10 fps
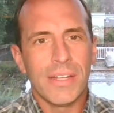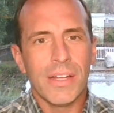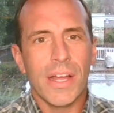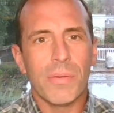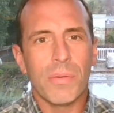
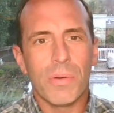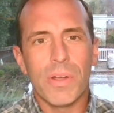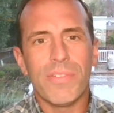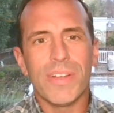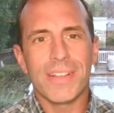
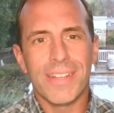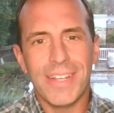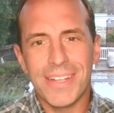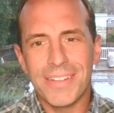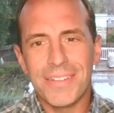
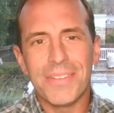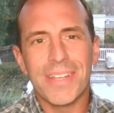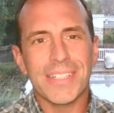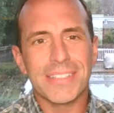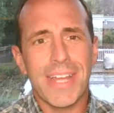horrifically in
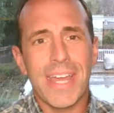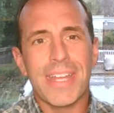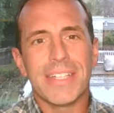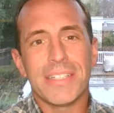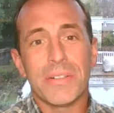2008
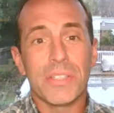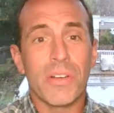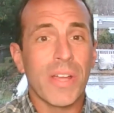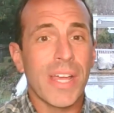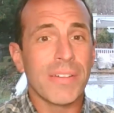as I was
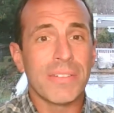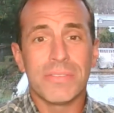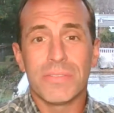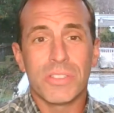going out